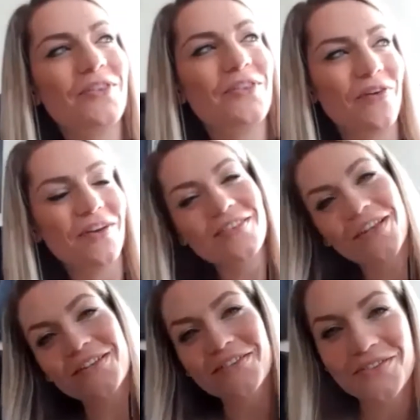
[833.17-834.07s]
the fact
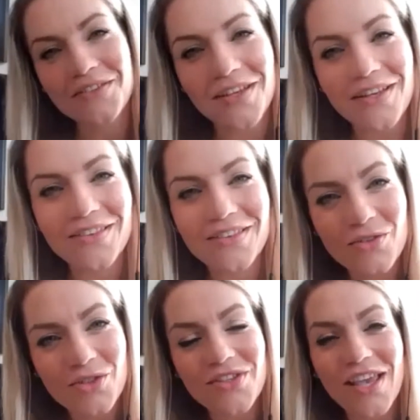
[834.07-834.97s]
that
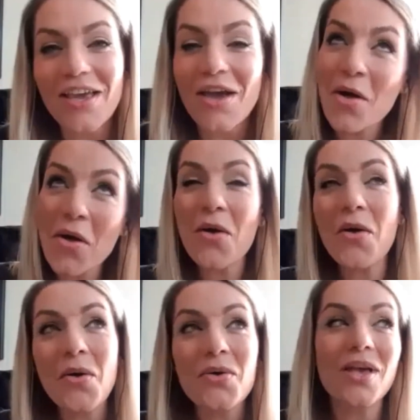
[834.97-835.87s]
to say,
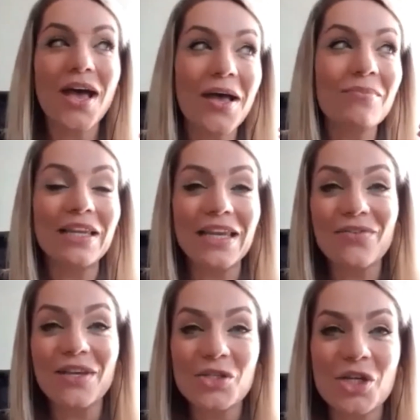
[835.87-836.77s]
oh, I'm
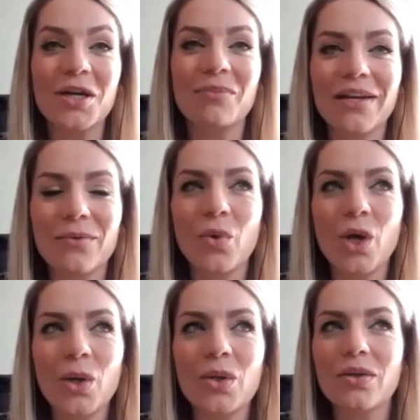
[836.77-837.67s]
living German.
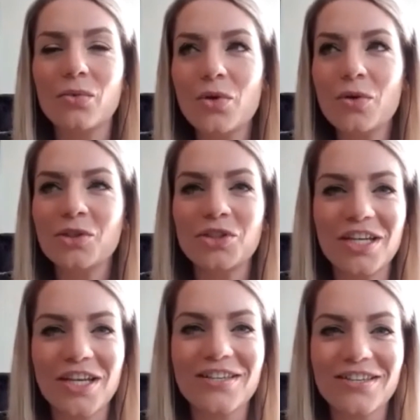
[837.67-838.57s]
Well, rumor
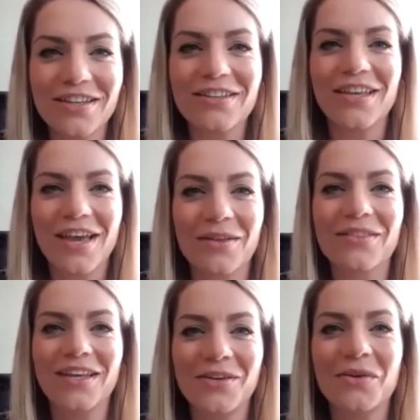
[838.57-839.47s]
says that,
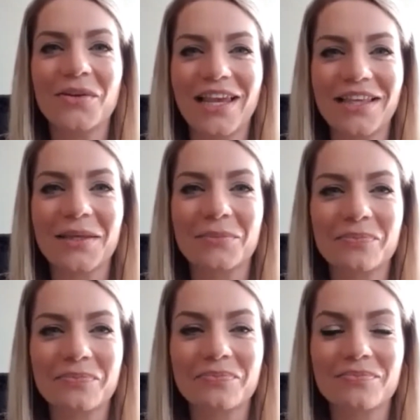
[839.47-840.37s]
they don't like them.
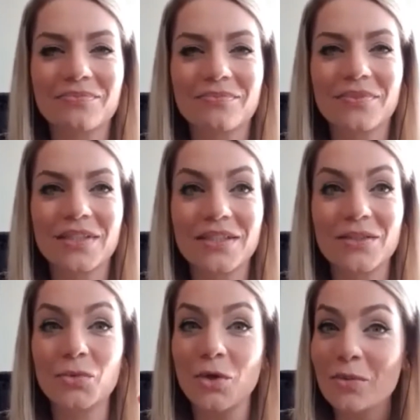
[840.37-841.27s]

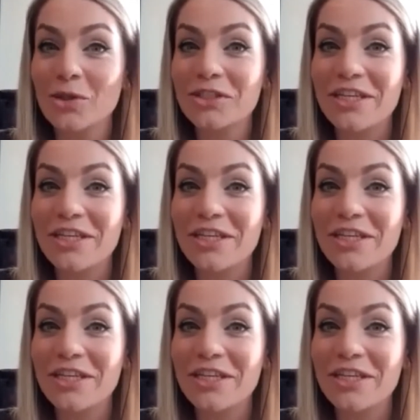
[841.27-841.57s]
Rumor says.